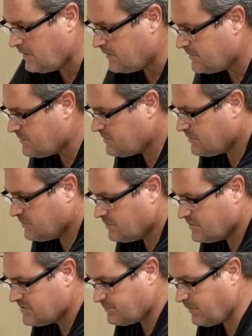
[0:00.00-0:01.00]
to
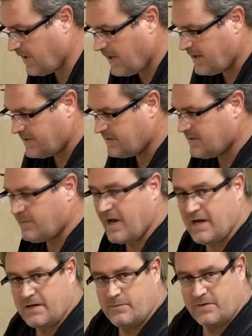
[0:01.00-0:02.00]
spline the
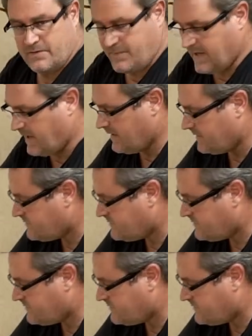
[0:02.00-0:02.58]
bottom of the panel